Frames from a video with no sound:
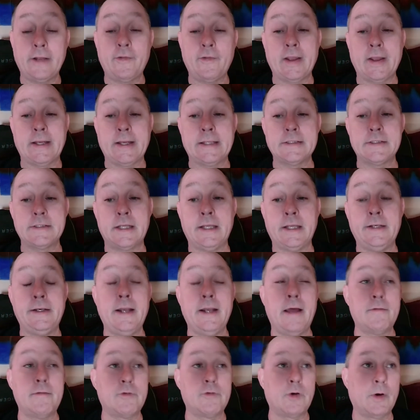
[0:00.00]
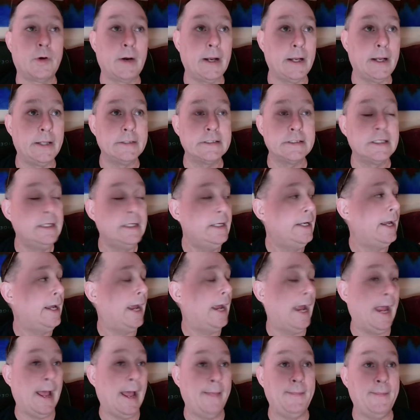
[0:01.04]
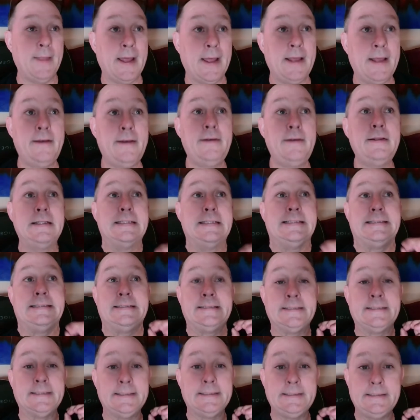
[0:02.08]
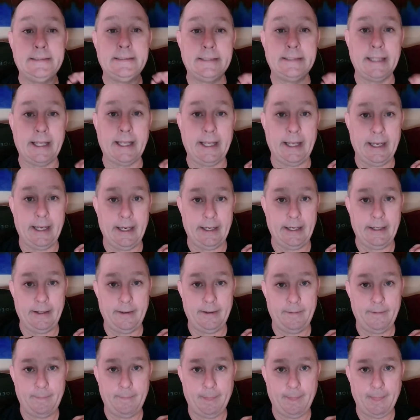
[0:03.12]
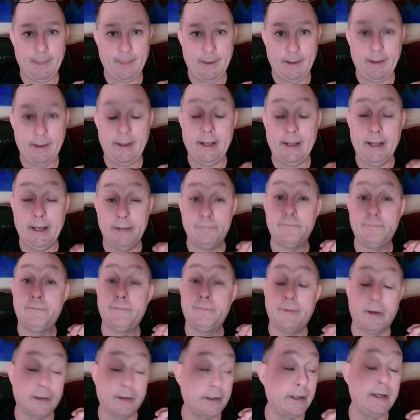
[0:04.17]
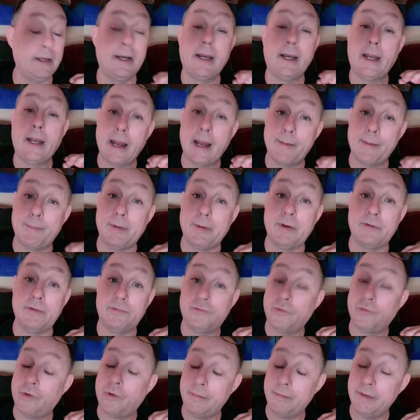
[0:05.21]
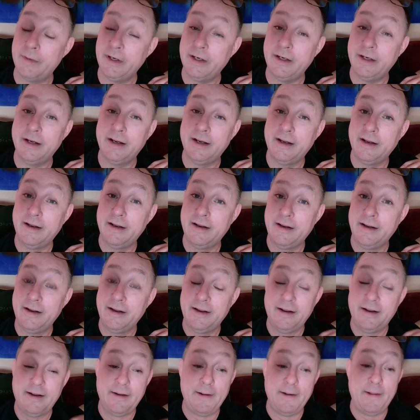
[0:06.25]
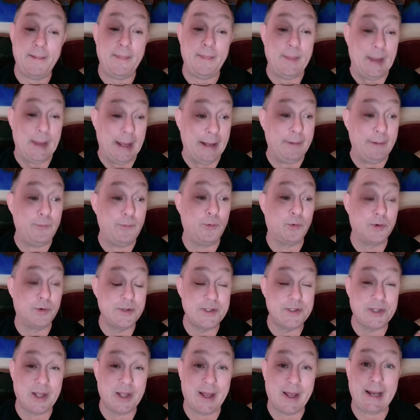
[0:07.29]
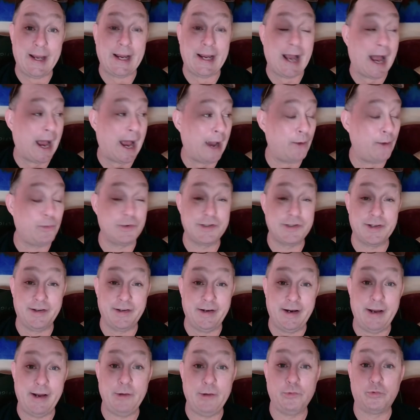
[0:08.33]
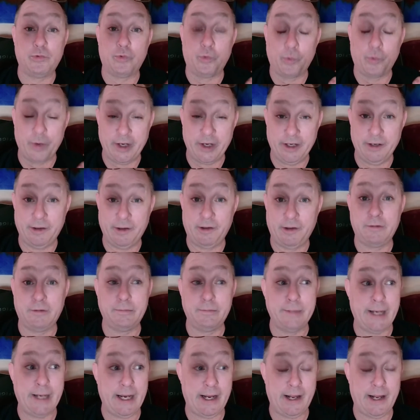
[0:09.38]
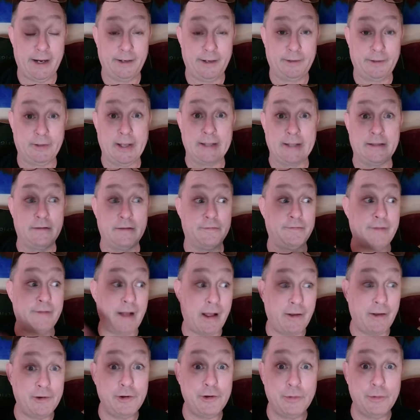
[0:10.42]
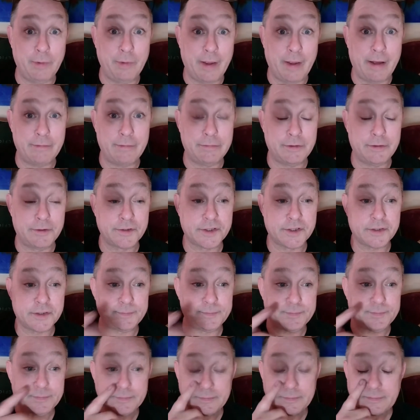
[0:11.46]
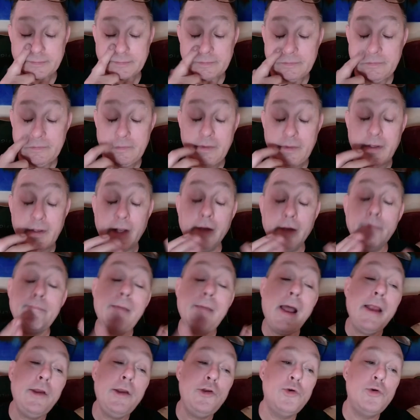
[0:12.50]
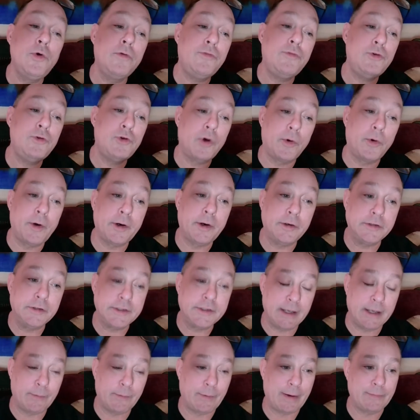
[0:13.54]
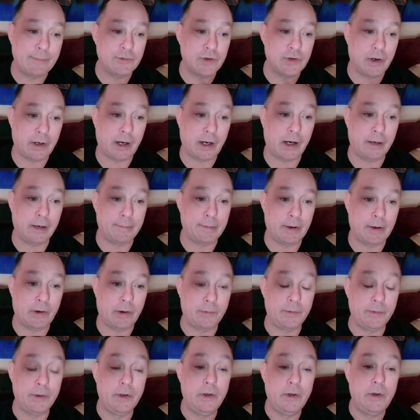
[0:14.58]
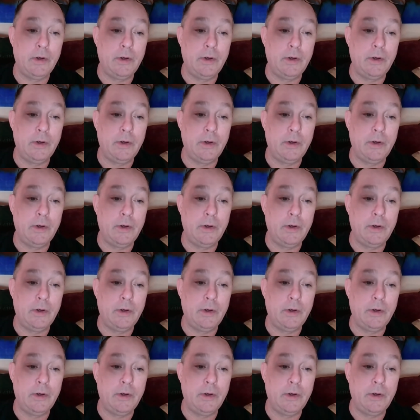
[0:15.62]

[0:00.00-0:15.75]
and like it never ends. And then today it fucking happened for me. It was like I was in a real band. Like the volume levels, and mind you, if you don't understand what I'm talking about,